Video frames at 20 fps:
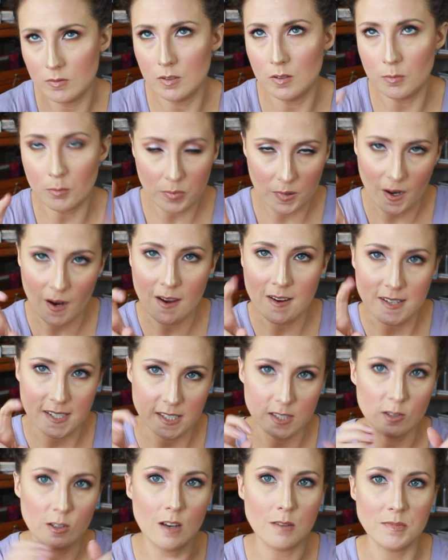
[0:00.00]
And by
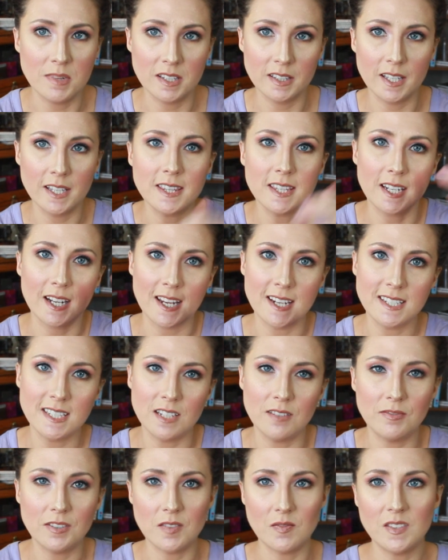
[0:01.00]
ideal, I mean like the
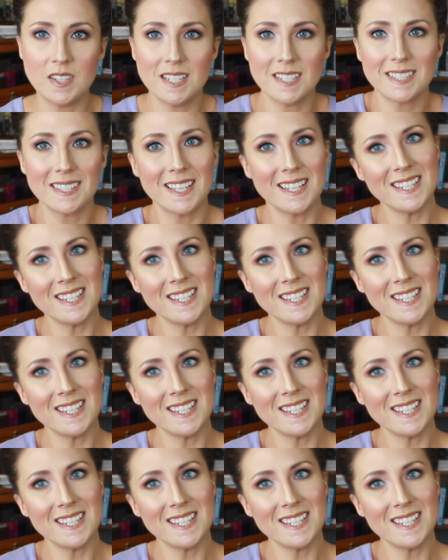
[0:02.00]
1950s,